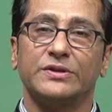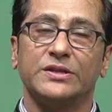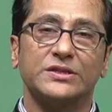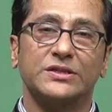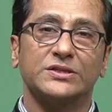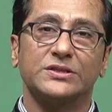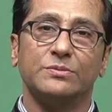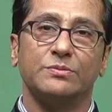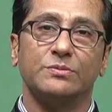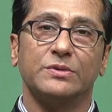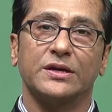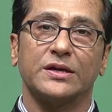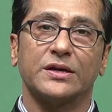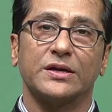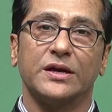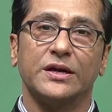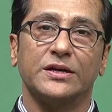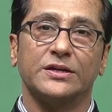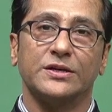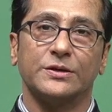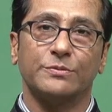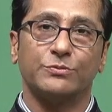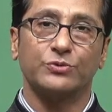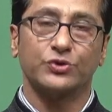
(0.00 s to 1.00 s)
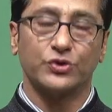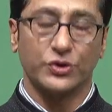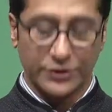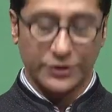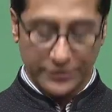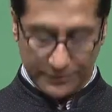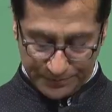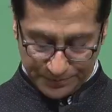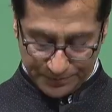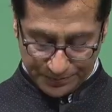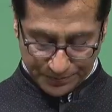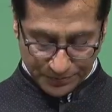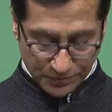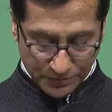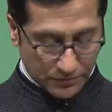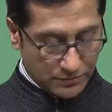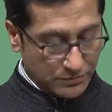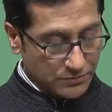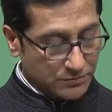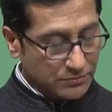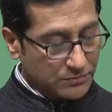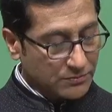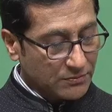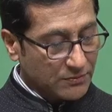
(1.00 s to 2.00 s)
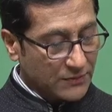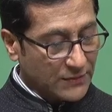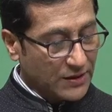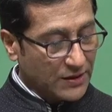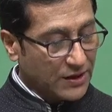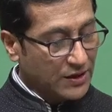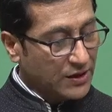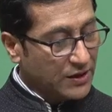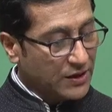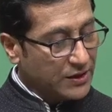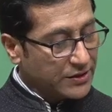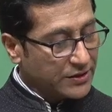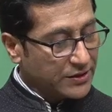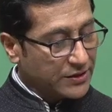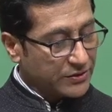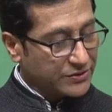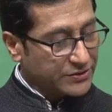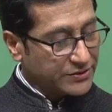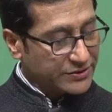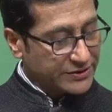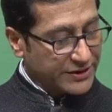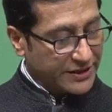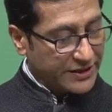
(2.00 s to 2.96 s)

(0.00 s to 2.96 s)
giving a similar kind of trend now